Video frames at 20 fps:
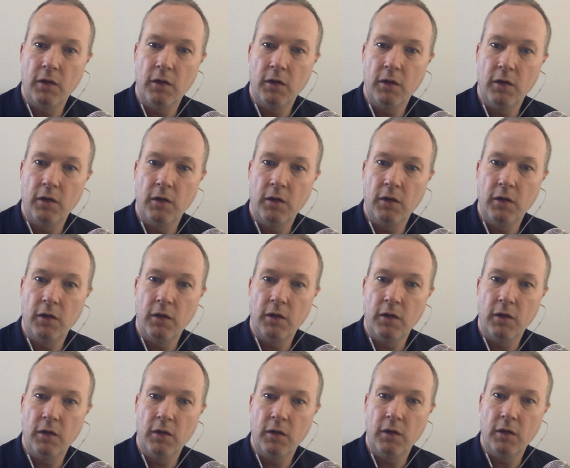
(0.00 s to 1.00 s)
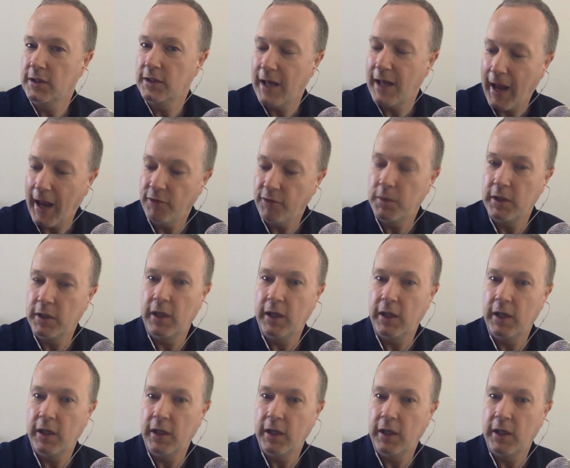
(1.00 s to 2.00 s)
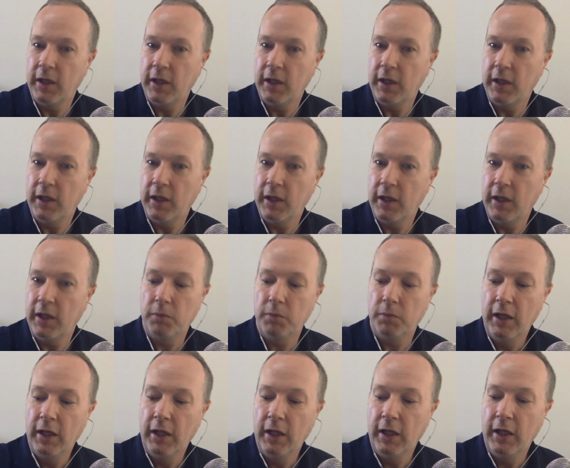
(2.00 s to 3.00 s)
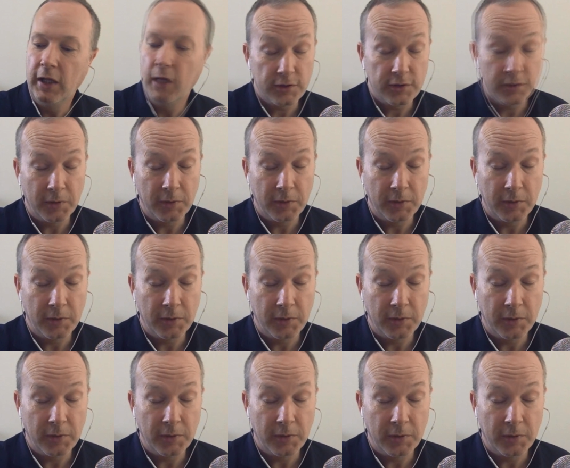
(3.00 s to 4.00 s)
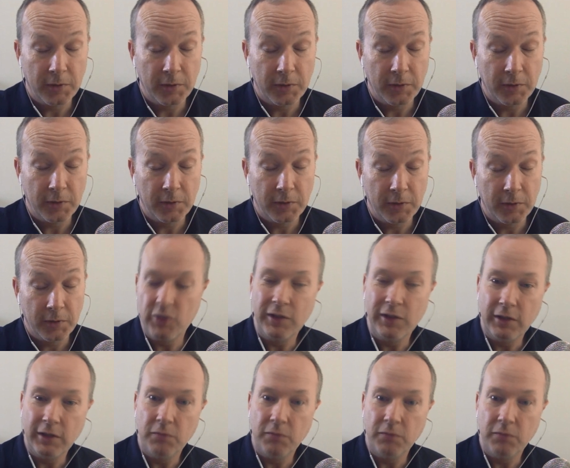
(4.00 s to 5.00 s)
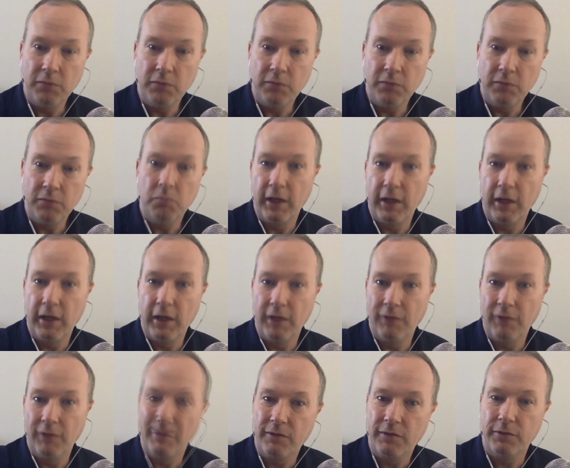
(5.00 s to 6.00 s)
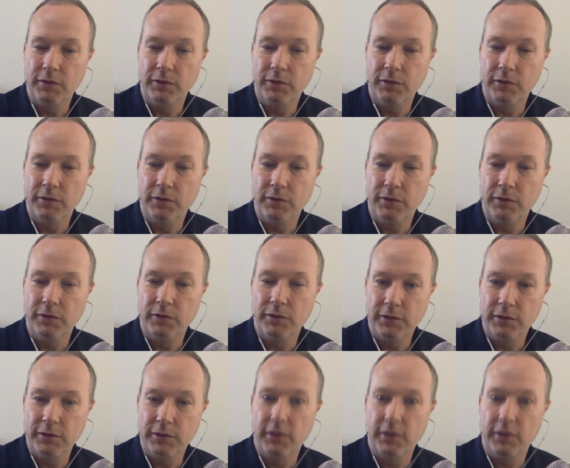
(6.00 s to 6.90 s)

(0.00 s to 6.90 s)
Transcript: so it doesn't have to be a native speaker, but of course, I mean, if you're teaching a language, you need more of a native like fluency, certainly.